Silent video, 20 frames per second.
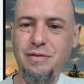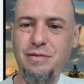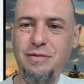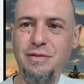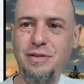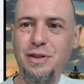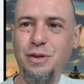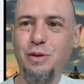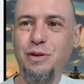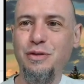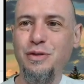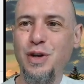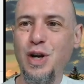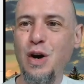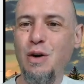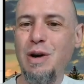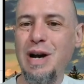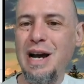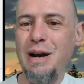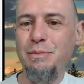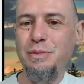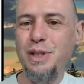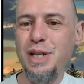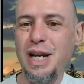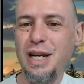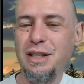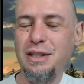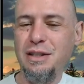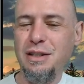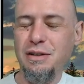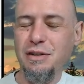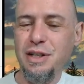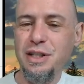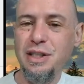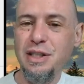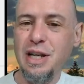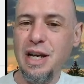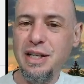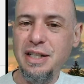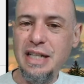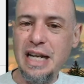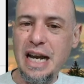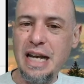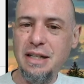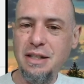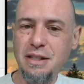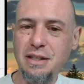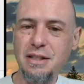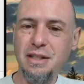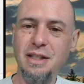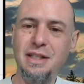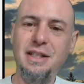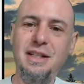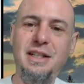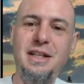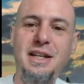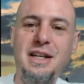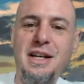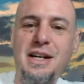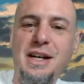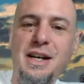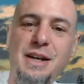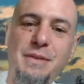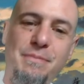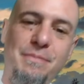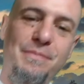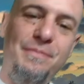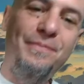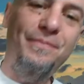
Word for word: sort of no object. There is none yet. Um,